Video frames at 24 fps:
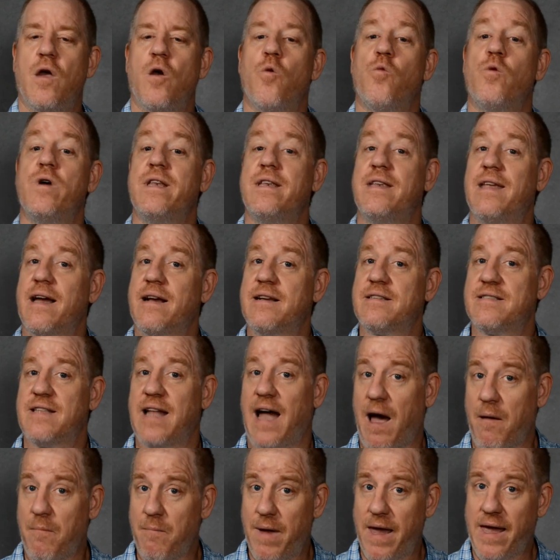When Dick
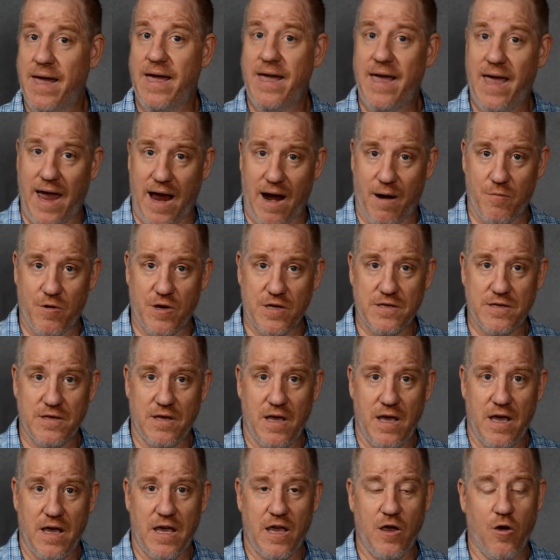stopped making cameras,
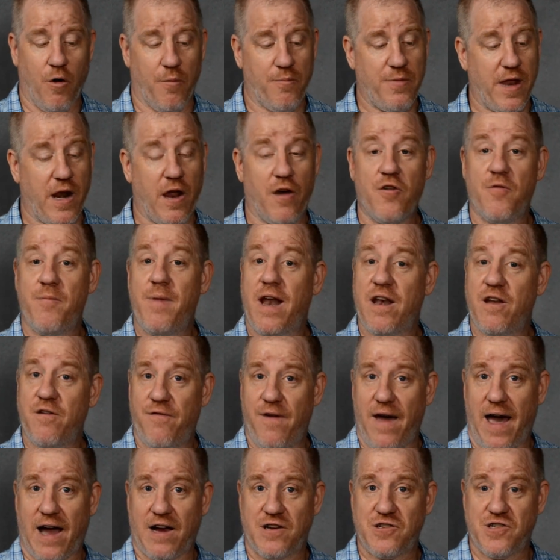he hoped that other
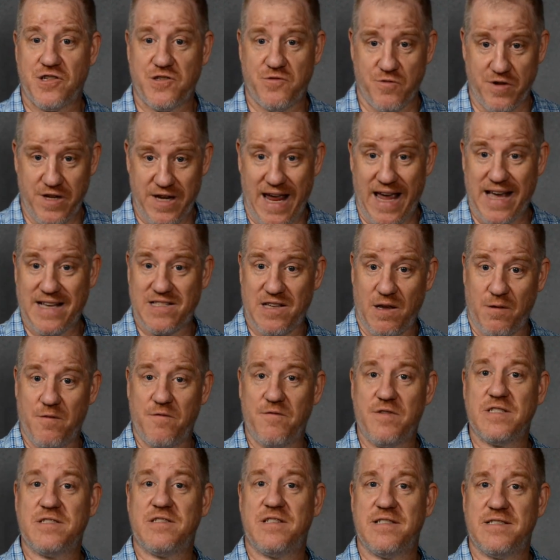manufacturers would take some of
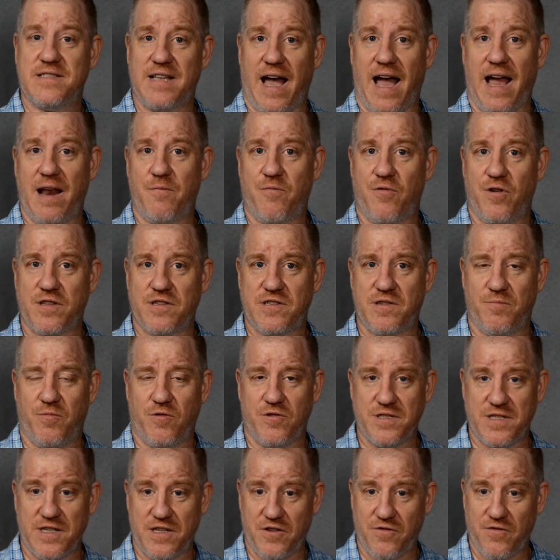his design
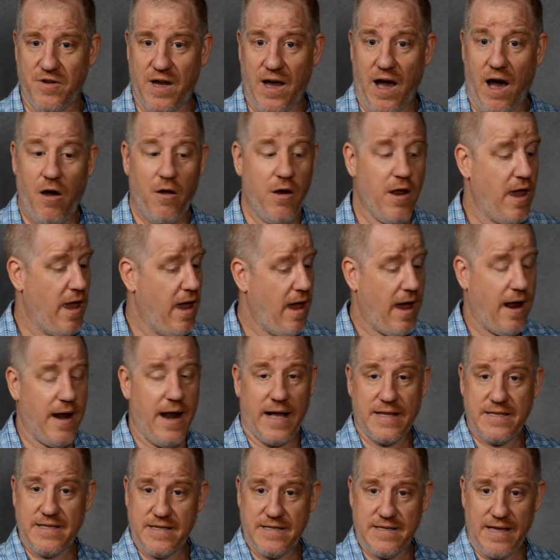principles into account, and
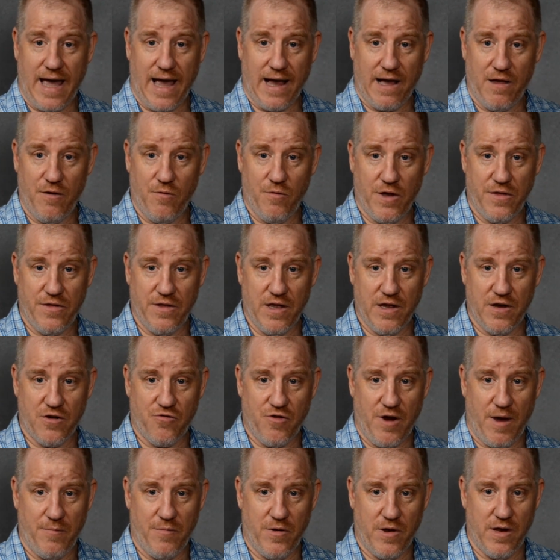that's exactly what the
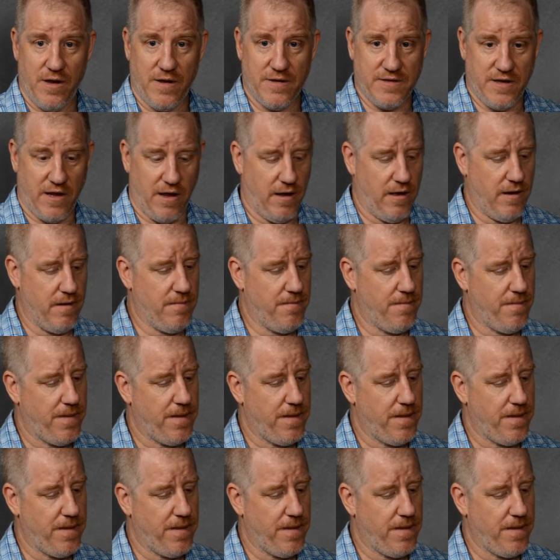Intrepid has done.